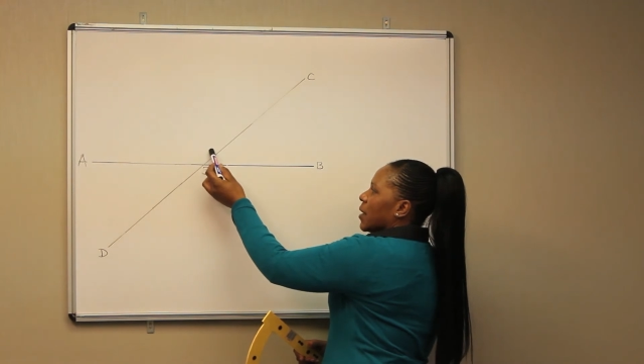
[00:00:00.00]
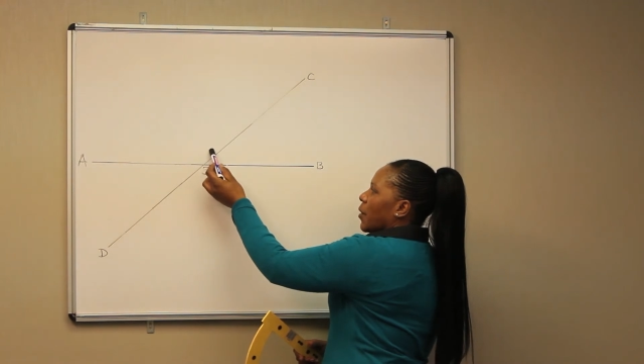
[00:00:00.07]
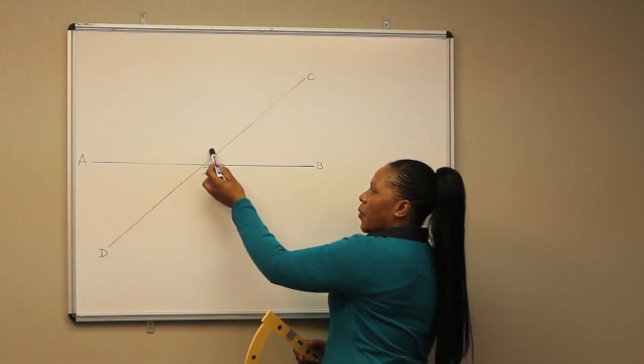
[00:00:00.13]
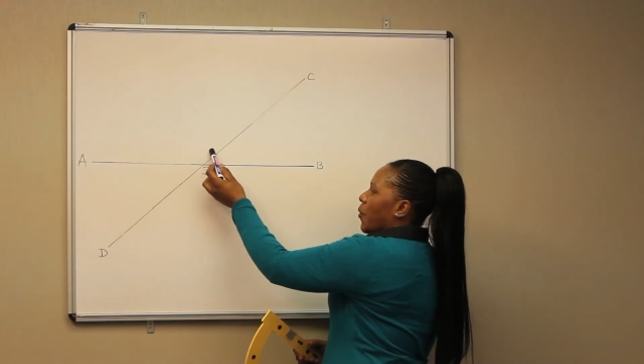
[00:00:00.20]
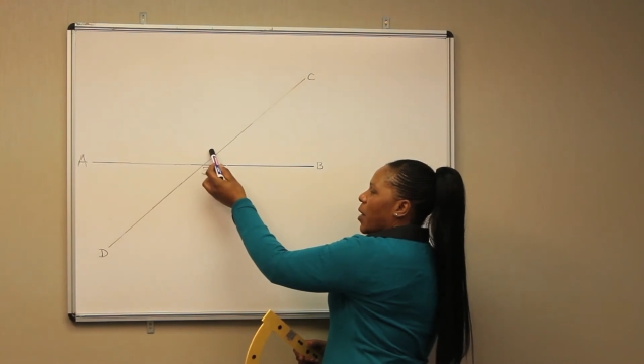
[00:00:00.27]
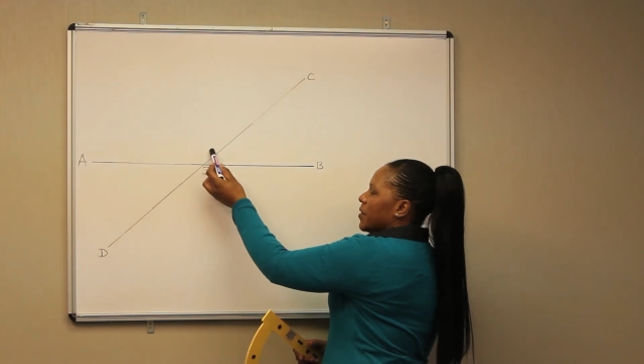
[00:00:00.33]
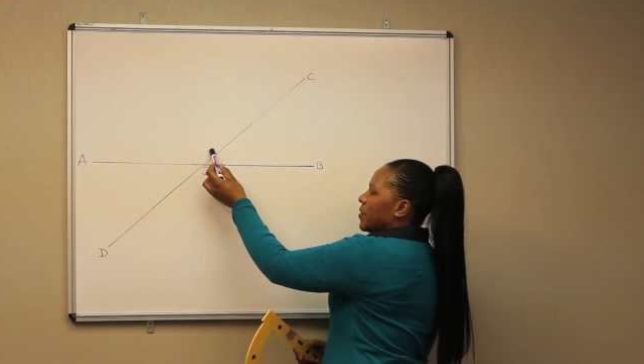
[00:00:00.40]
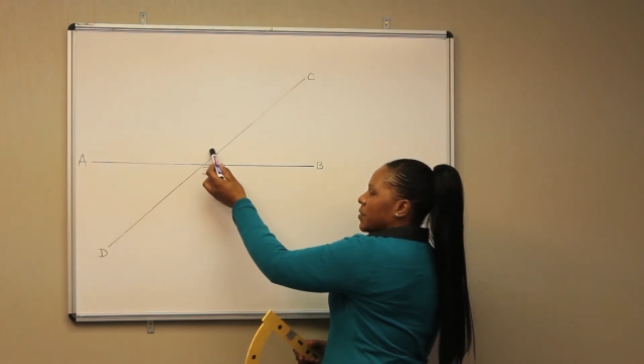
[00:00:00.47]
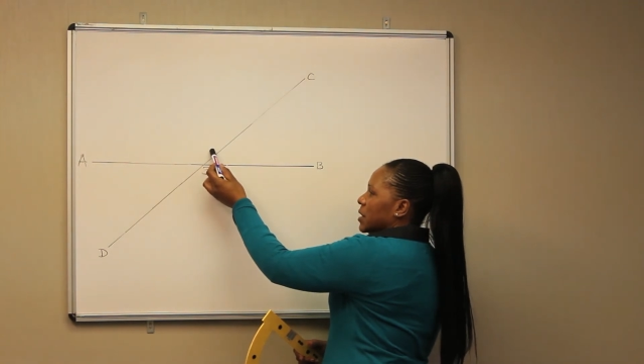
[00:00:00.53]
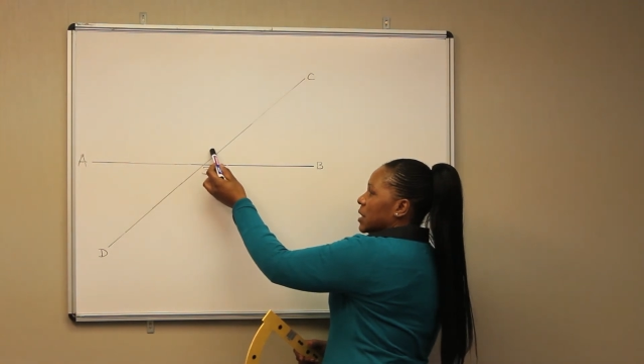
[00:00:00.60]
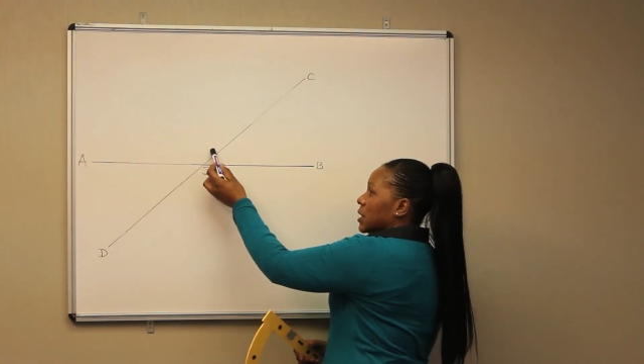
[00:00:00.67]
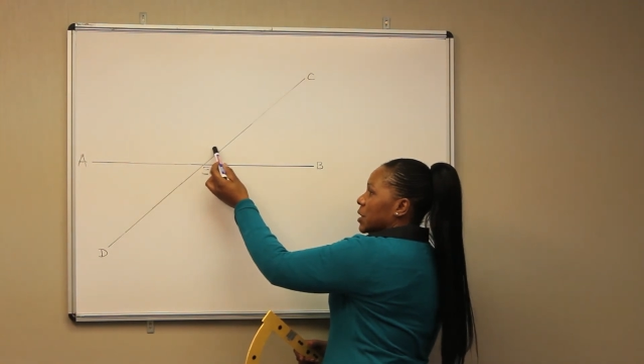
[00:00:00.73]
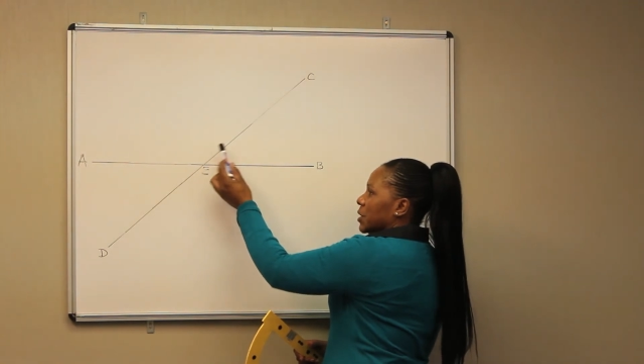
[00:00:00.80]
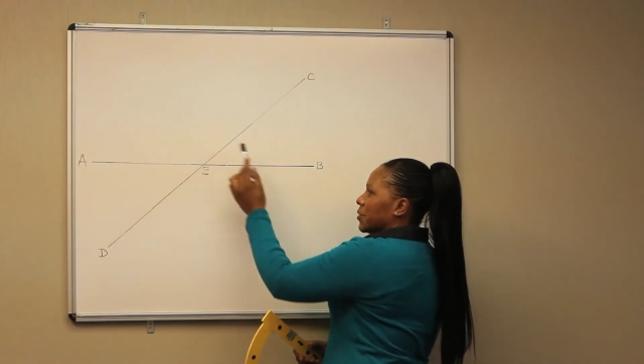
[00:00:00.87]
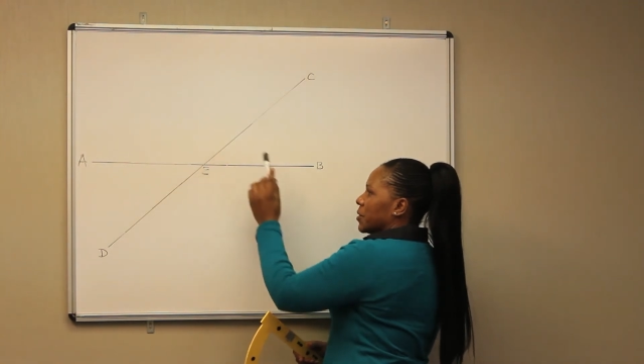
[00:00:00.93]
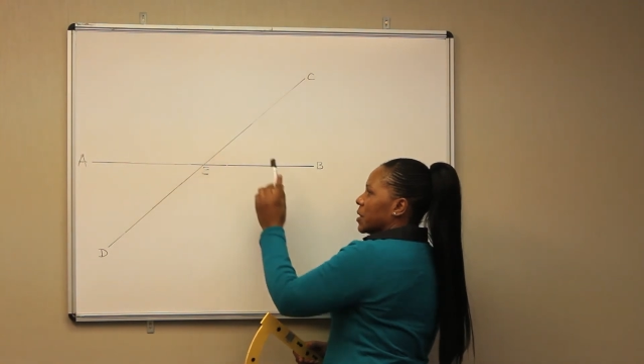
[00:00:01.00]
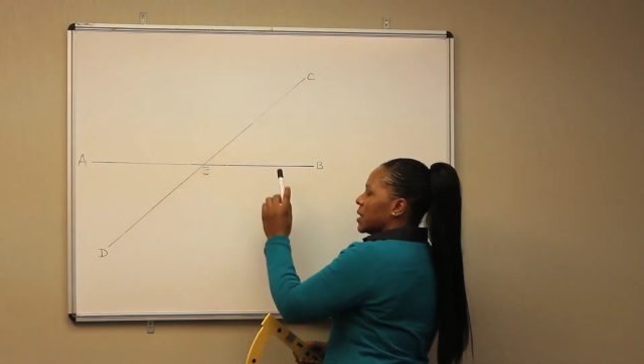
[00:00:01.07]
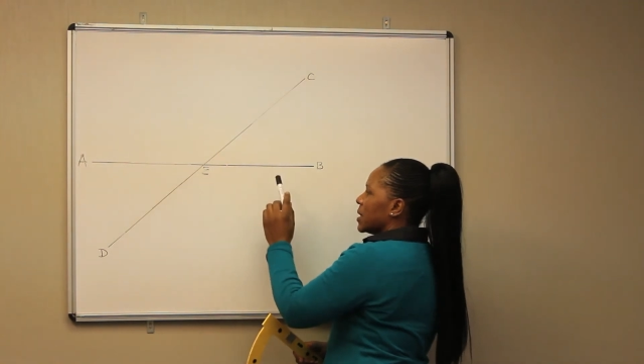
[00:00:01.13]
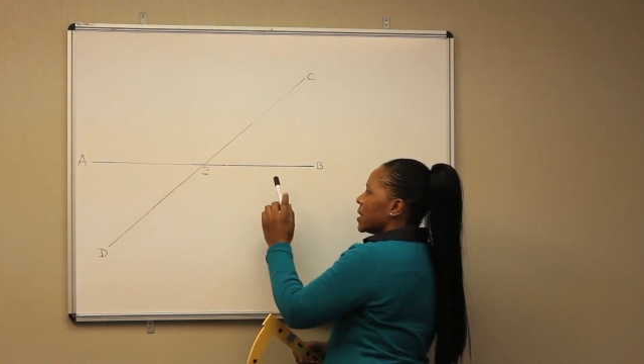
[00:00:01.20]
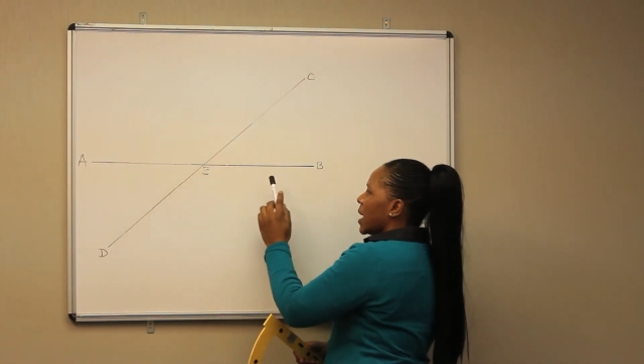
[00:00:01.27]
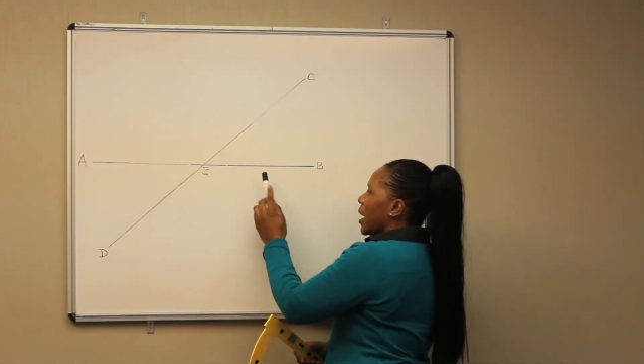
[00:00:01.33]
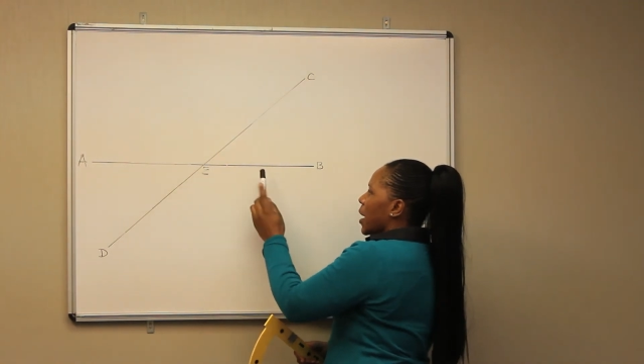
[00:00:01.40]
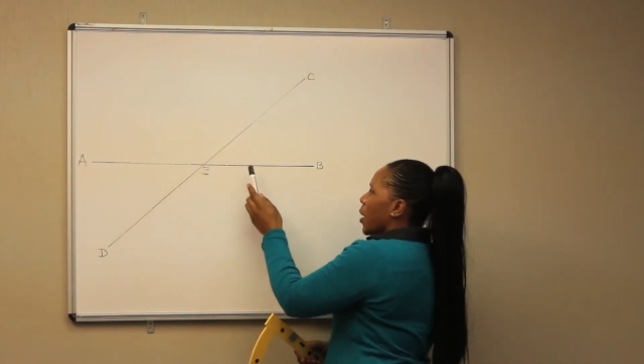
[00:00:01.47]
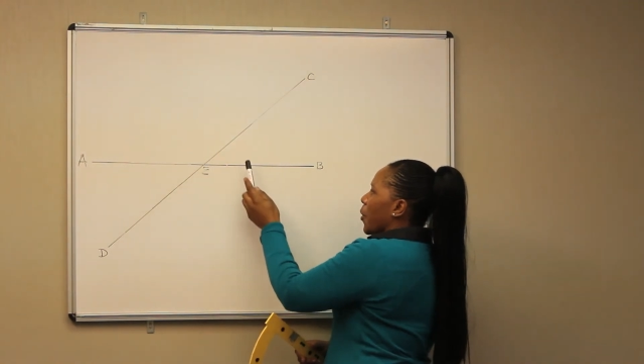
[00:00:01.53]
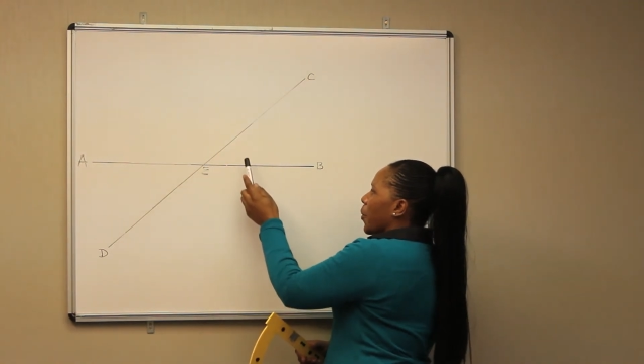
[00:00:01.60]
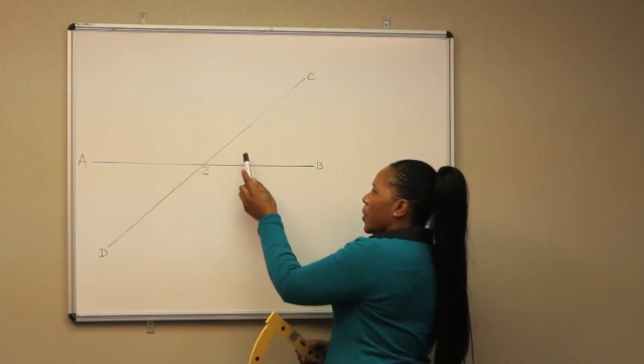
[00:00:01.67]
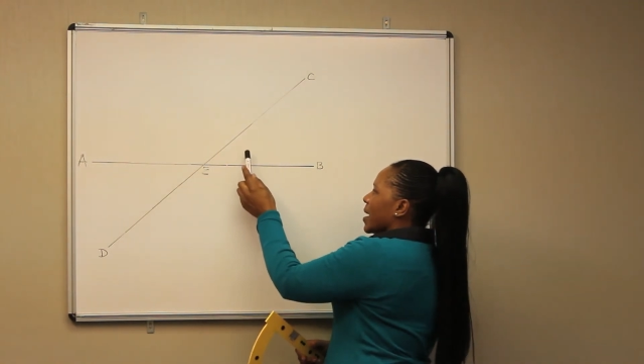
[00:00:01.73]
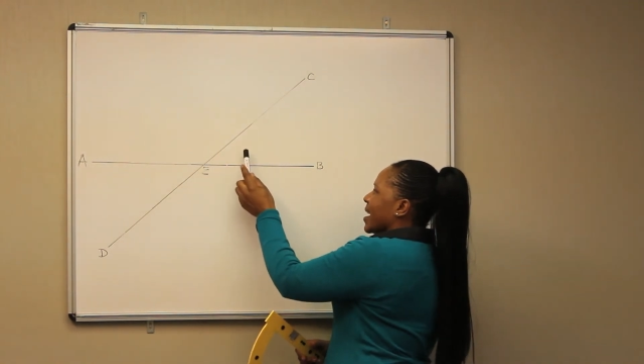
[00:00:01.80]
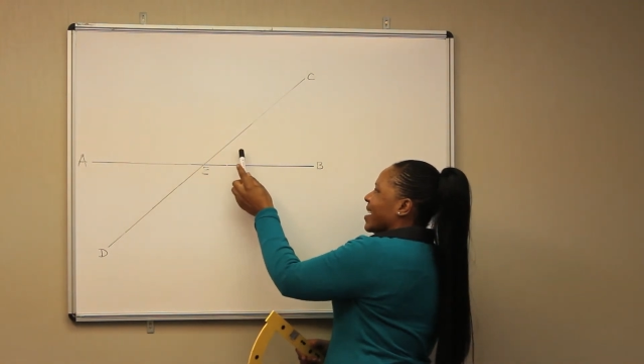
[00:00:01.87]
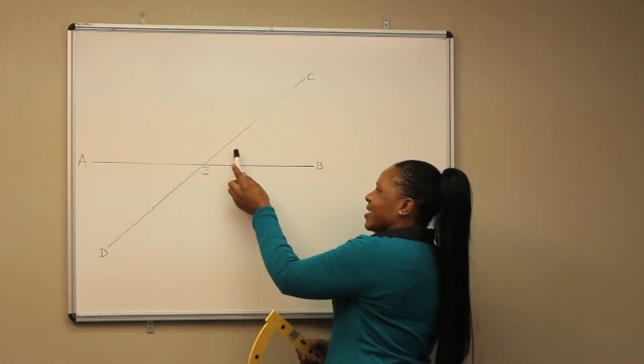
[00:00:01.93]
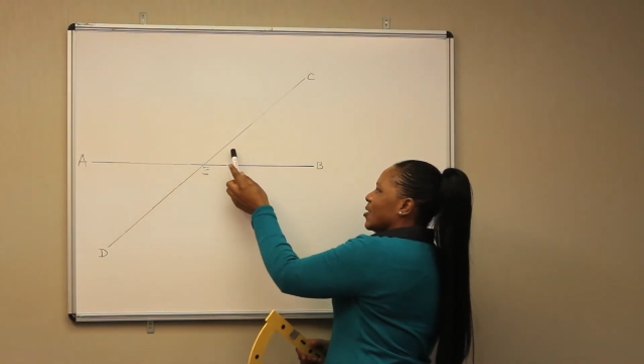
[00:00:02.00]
140 degrees, we